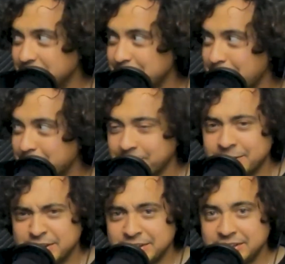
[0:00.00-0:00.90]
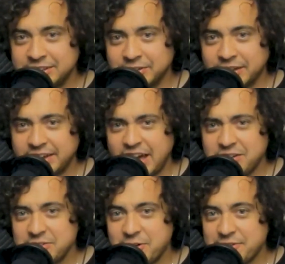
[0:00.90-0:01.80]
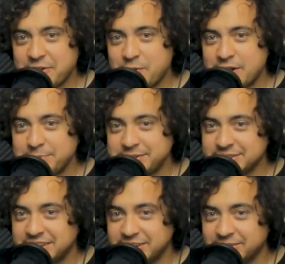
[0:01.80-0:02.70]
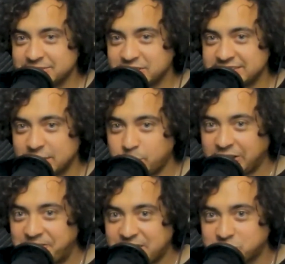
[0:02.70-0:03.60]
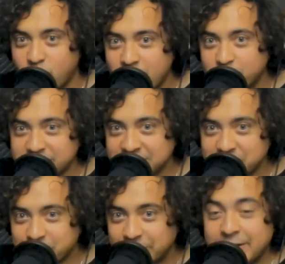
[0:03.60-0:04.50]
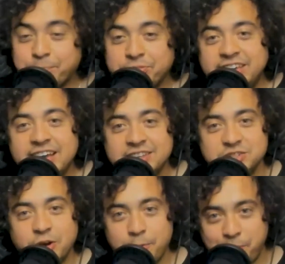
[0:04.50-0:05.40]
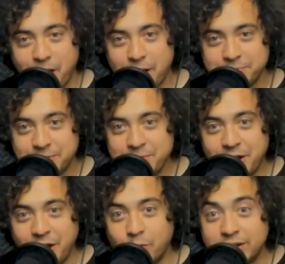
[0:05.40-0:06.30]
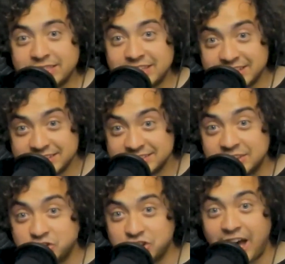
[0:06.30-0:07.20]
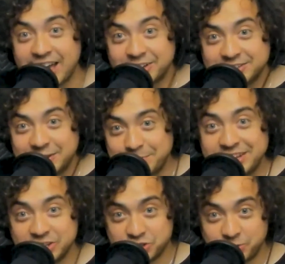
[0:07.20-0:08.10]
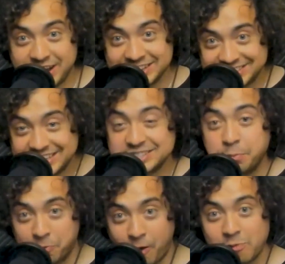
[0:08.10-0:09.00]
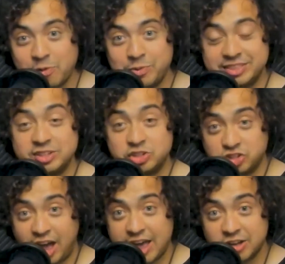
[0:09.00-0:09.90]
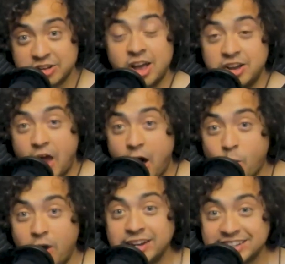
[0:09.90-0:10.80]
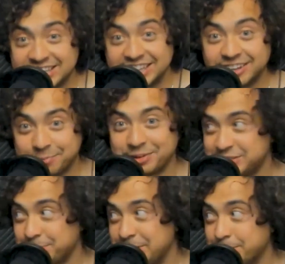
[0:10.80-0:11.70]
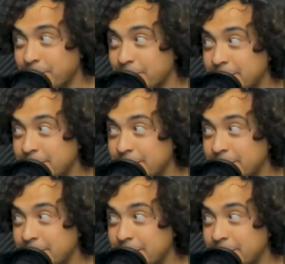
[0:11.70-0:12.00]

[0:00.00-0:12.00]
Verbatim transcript: remember. They're like, I don't know if I want to be a killer. And Chucky's like, what the fuck's wrong with you? He has no problem with his child being trans. He has a problem with his child not wanting to kill a bunch of people,